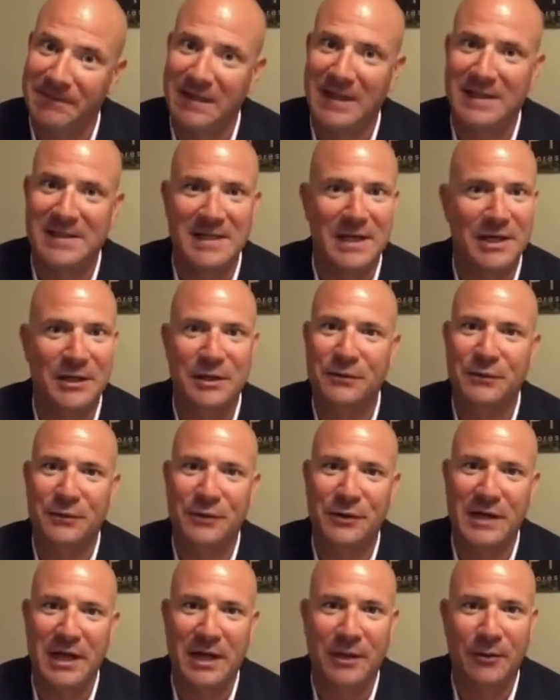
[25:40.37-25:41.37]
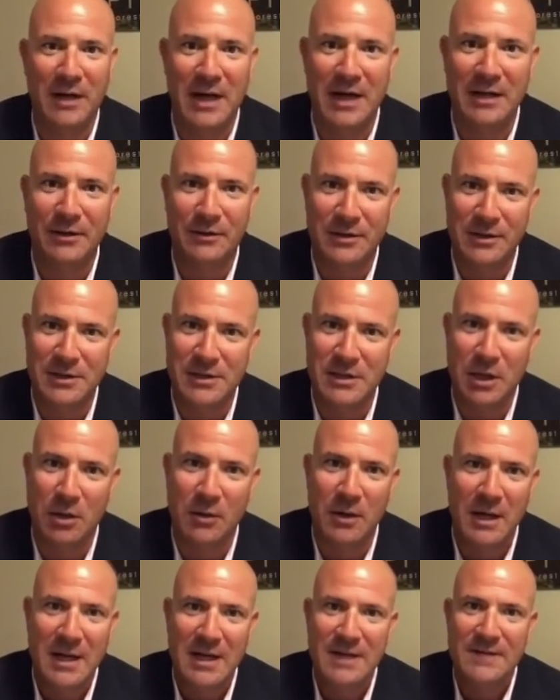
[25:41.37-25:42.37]
that's not good for the dollar either. And
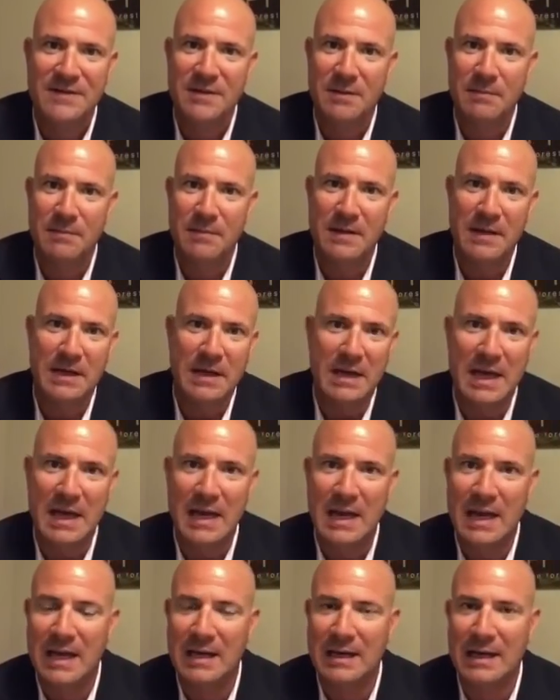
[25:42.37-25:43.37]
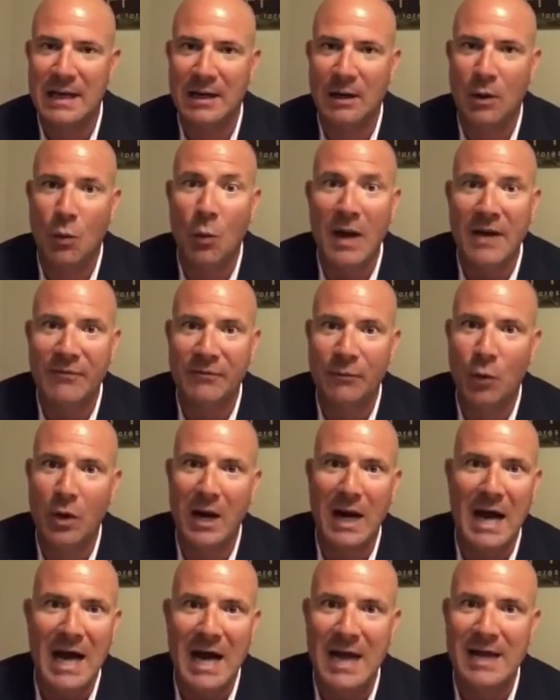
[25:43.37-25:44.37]
so, and away from
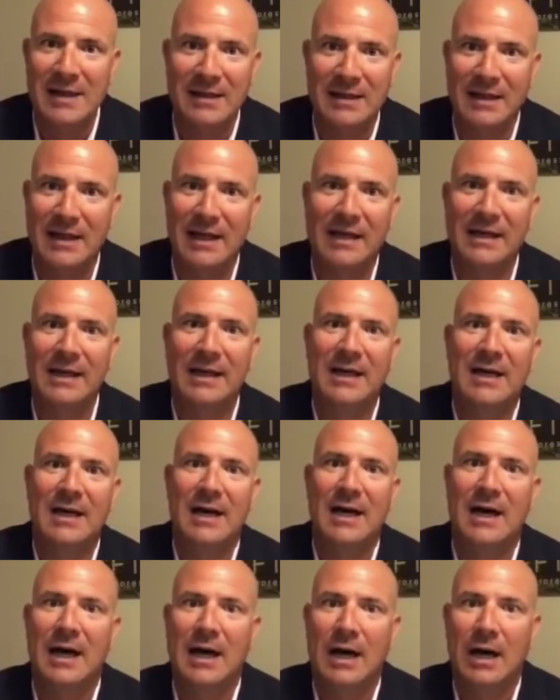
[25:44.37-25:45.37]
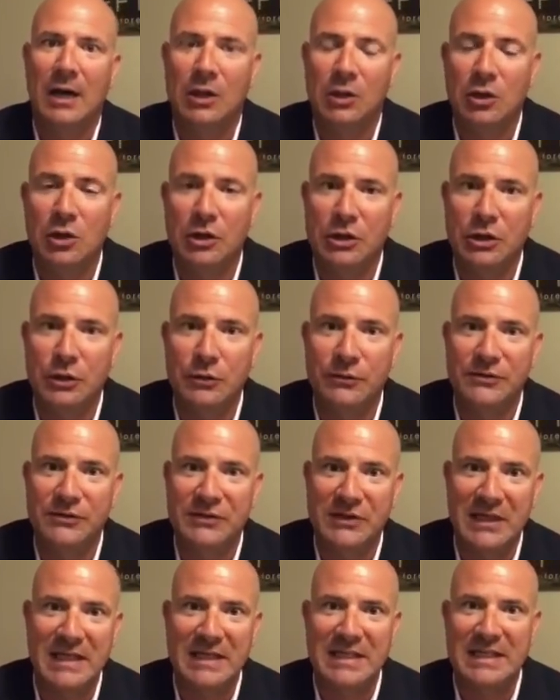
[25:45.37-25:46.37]
what I think, look, you've
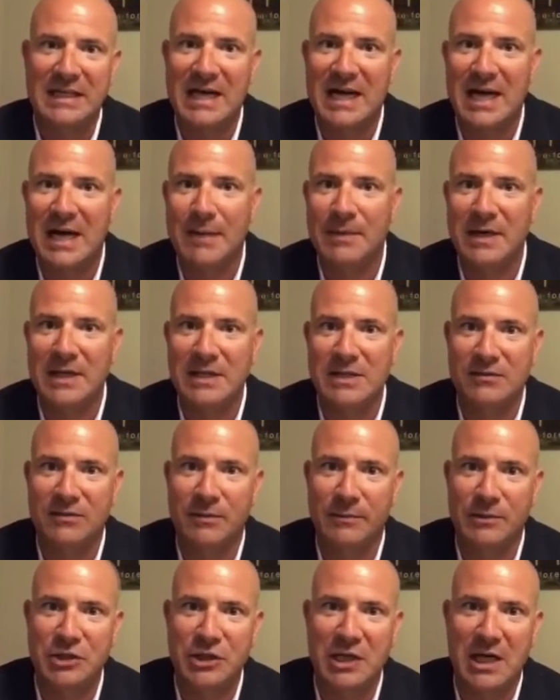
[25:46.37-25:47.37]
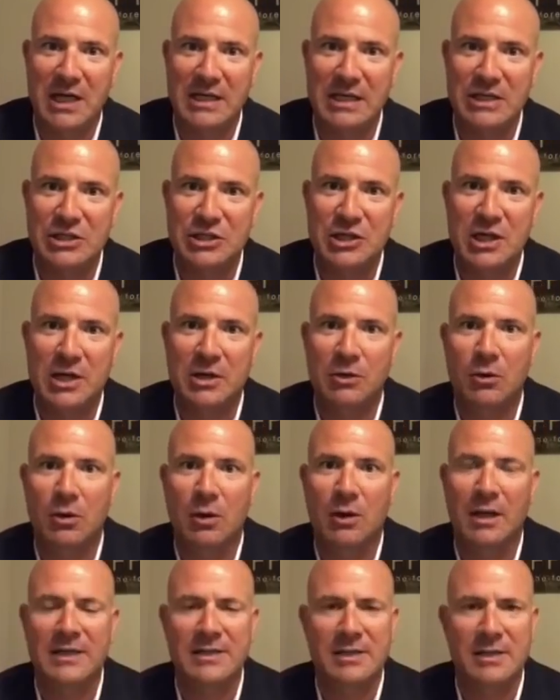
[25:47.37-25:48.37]
seen comments from a Chinese
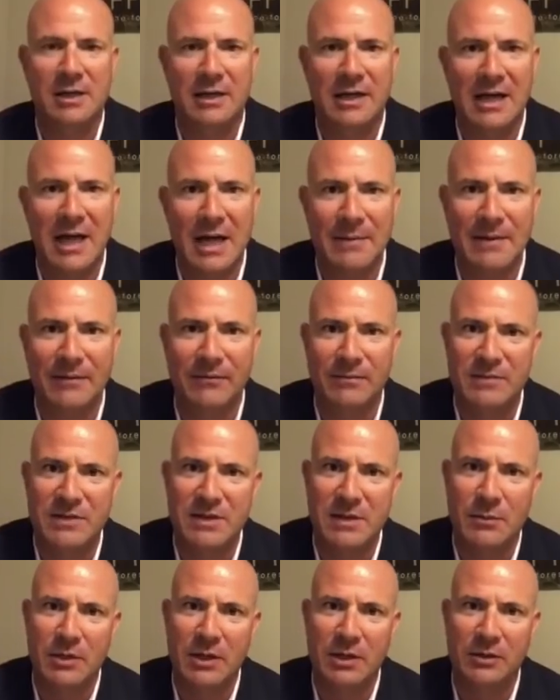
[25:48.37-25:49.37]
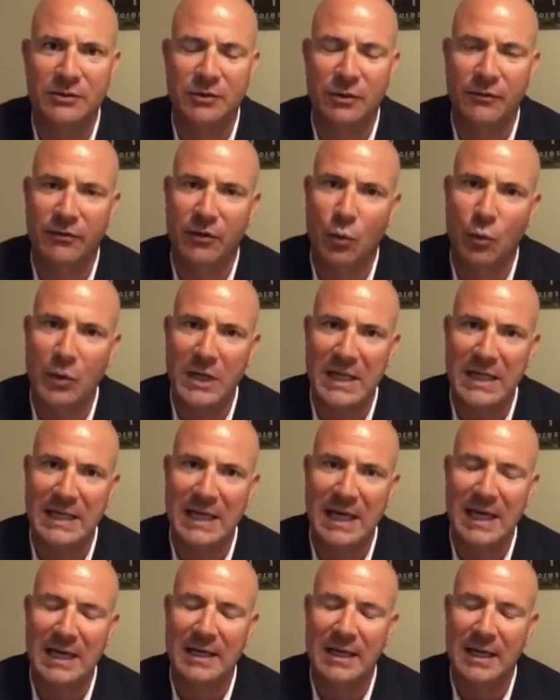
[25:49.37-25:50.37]
general. I saw a comment from someone else over the
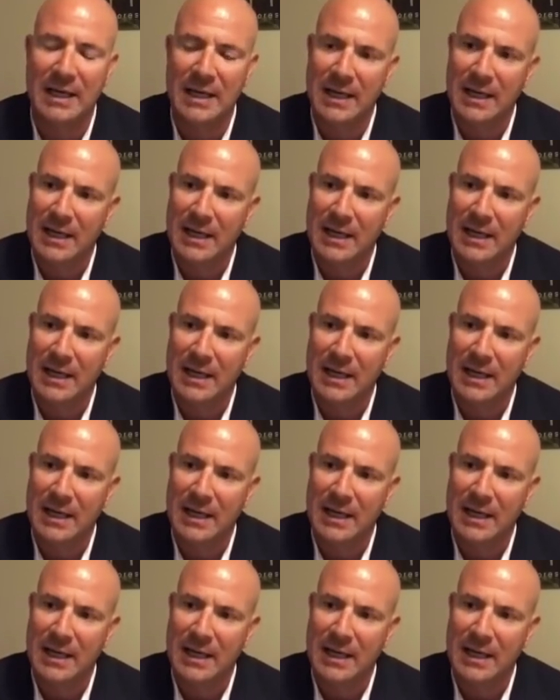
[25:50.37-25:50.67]
weekend.